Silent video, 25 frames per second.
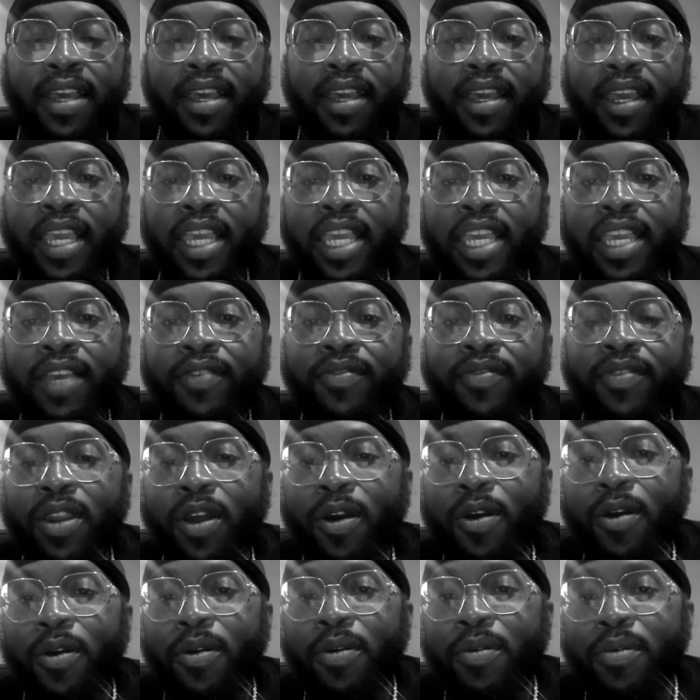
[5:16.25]
even
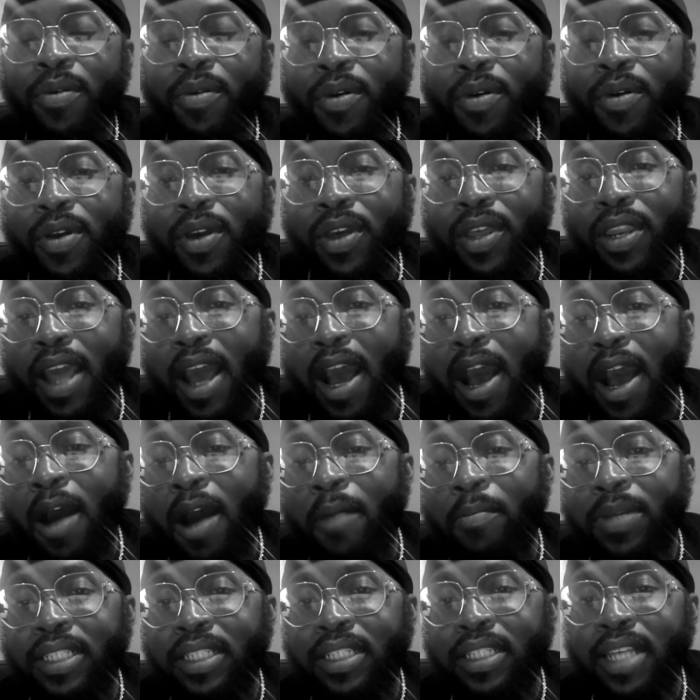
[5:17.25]
though I'm
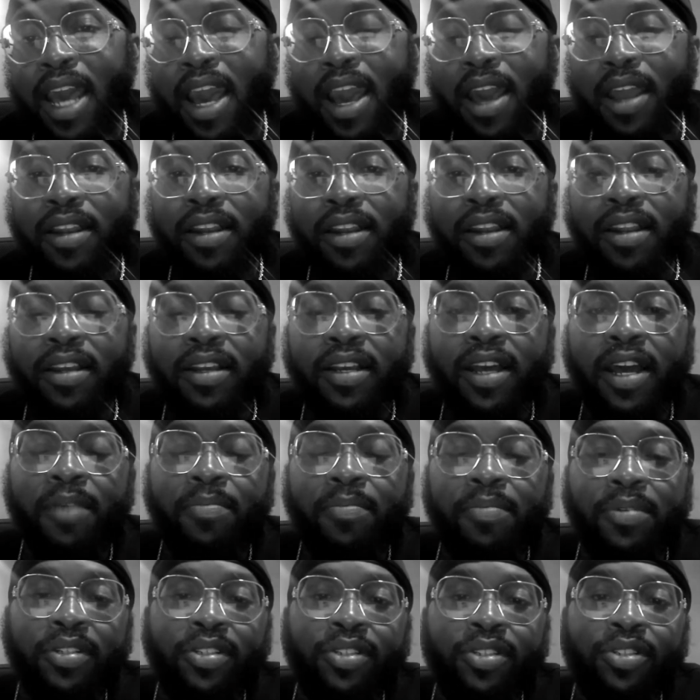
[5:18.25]
inside of the
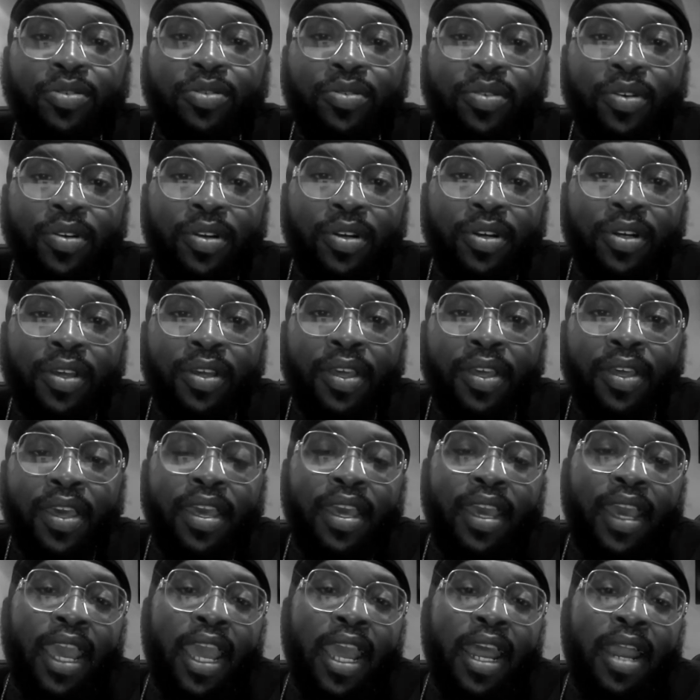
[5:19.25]
company's truck
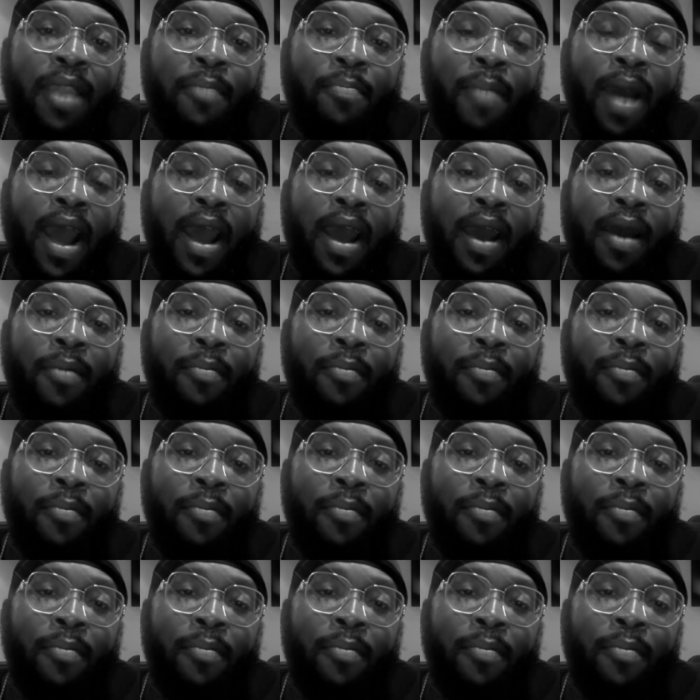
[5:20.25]
and my